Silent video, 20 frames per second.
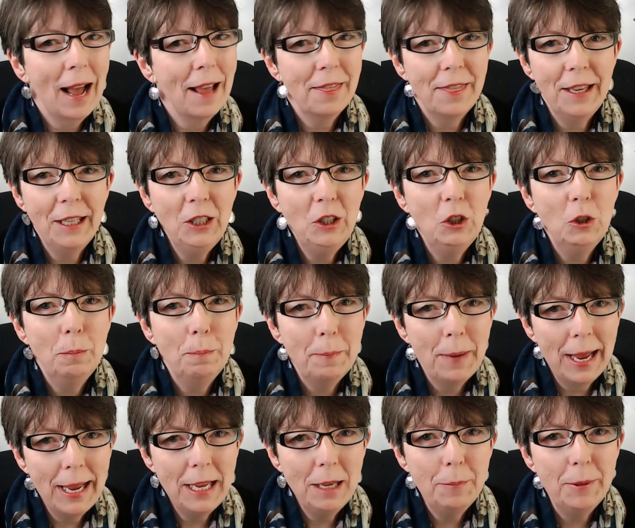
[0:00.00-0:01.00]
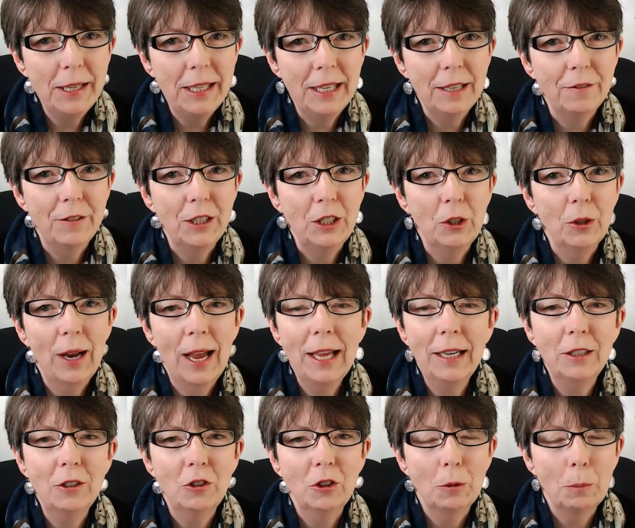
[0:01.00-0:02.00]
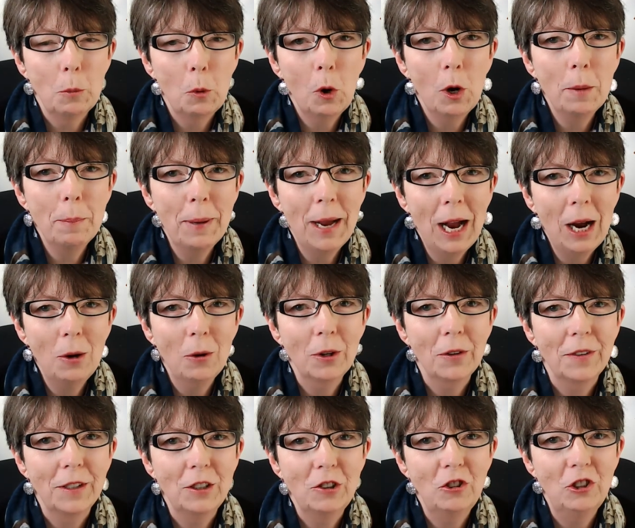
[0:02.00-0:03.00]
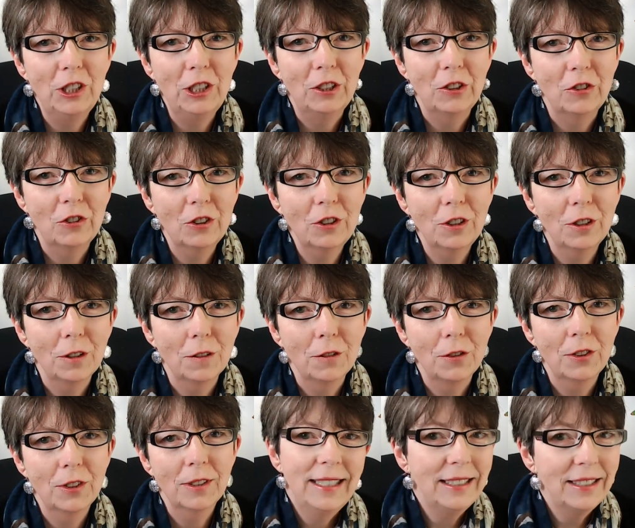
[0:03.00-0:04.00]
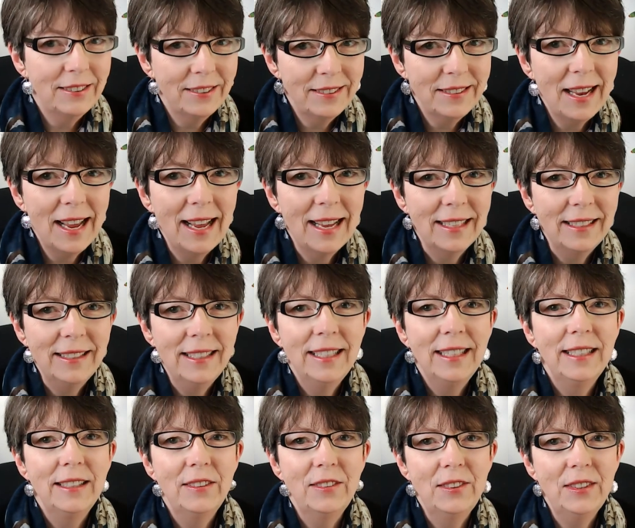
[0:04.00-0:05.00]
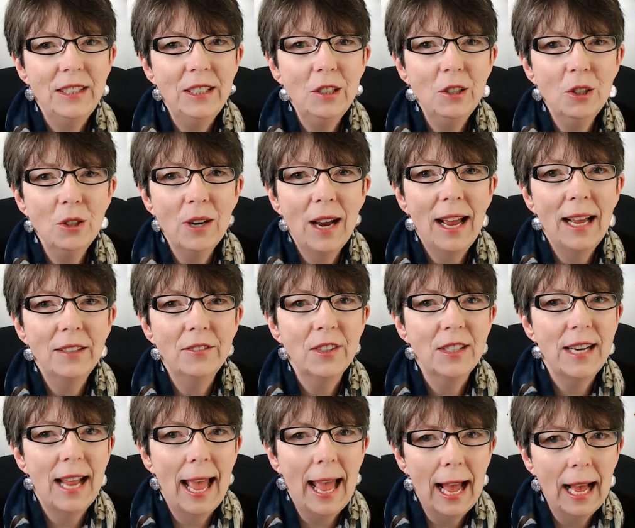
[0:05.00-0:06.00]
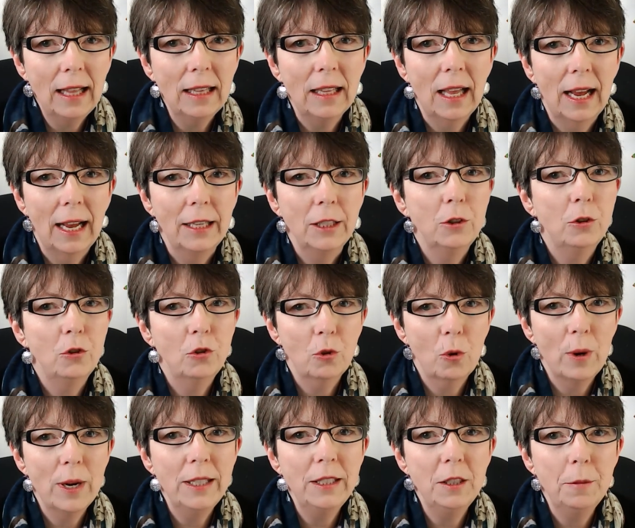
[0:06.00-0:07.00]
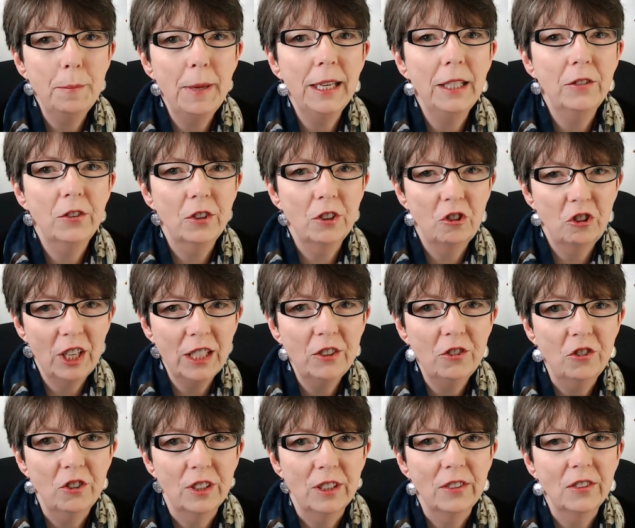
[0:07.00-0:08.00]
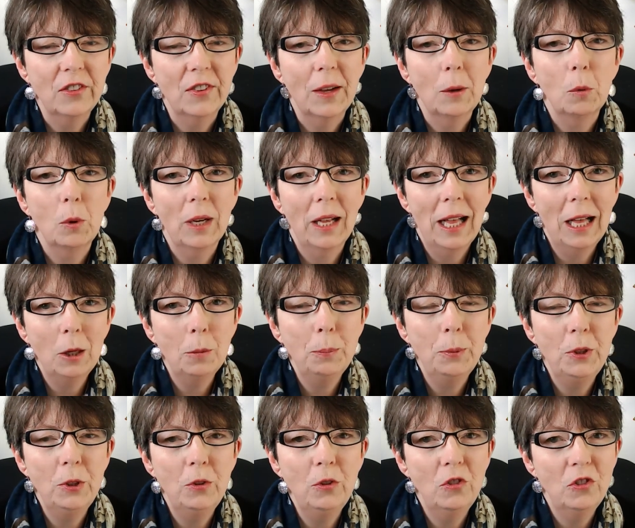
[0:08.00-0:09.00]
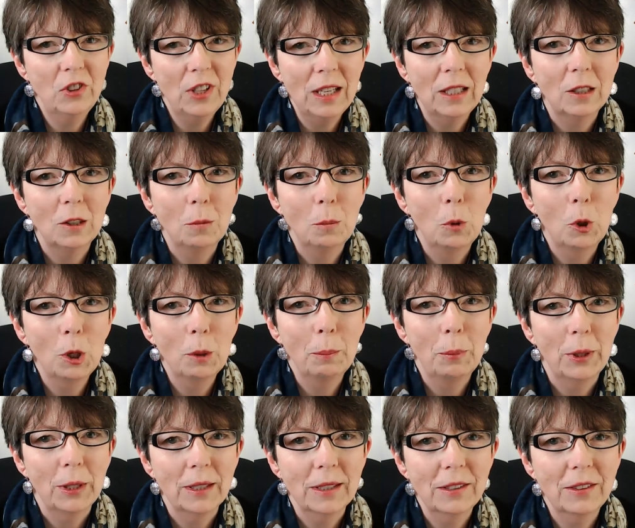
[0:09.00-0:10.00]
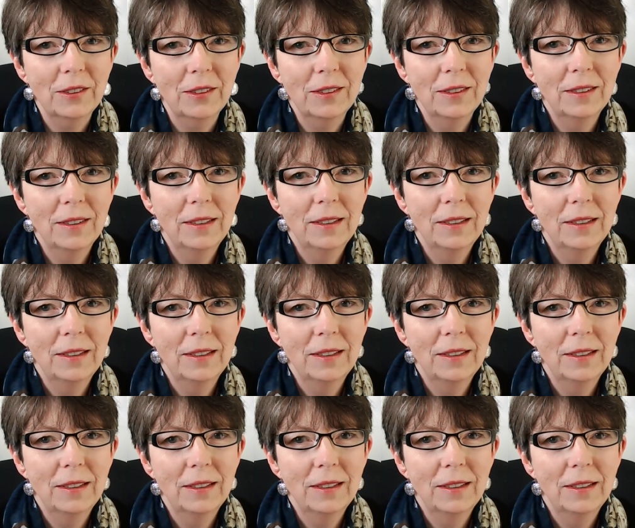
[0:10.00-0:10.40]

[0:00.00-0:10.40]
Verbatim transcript: I think you may be giving your editor more power than she deserves. Instead, see her as an ally who's going to make suggestions that will help you sell more books.